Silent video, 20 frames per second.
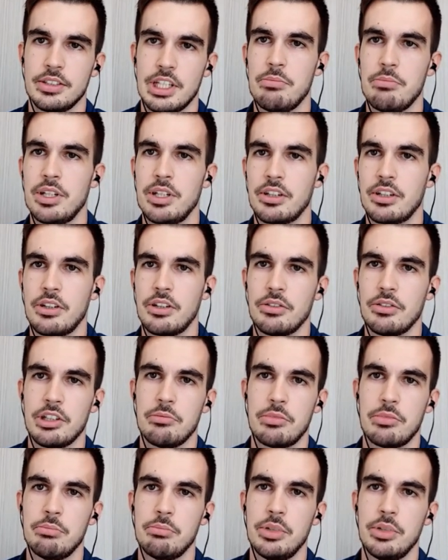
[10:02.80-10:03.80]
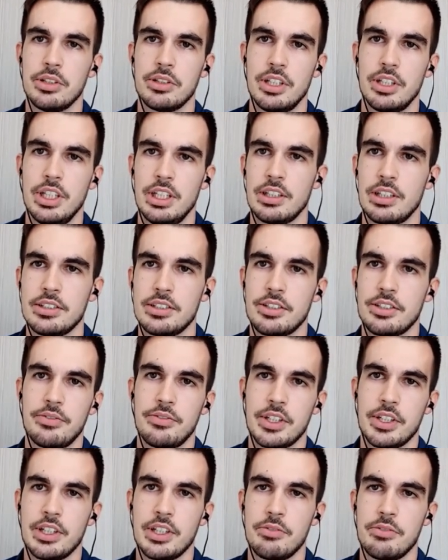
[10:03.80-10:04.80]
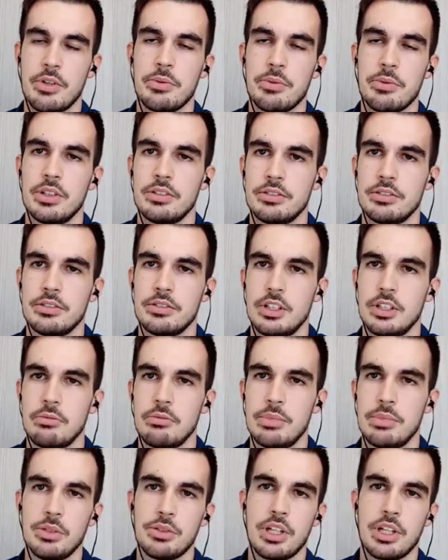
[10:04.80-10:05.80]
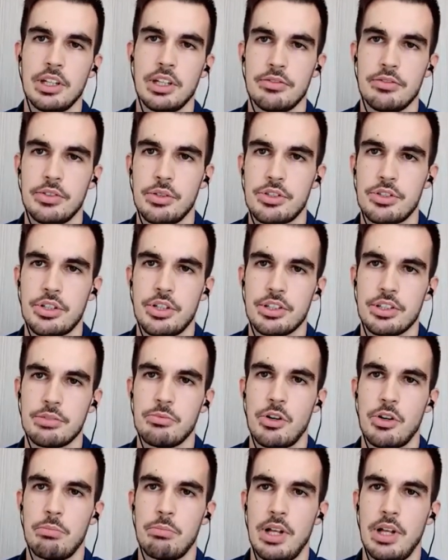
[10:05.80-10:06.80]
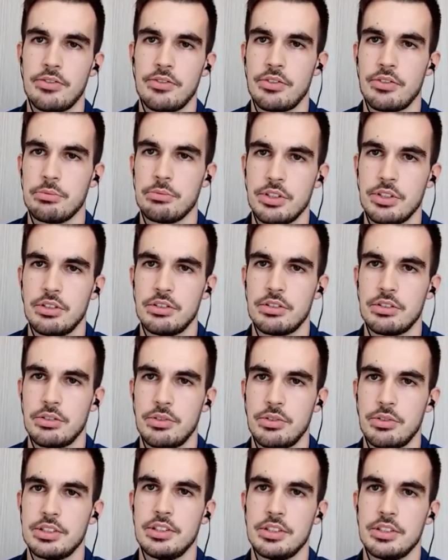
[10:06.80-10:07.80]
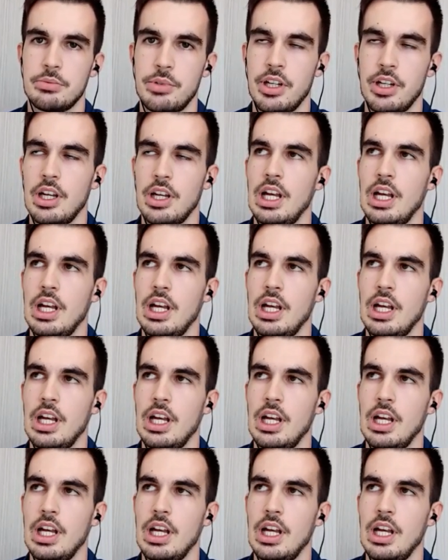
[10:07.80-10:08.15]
IBAN account number, but that's something that we will be looking in the future as more platforms go towards this way.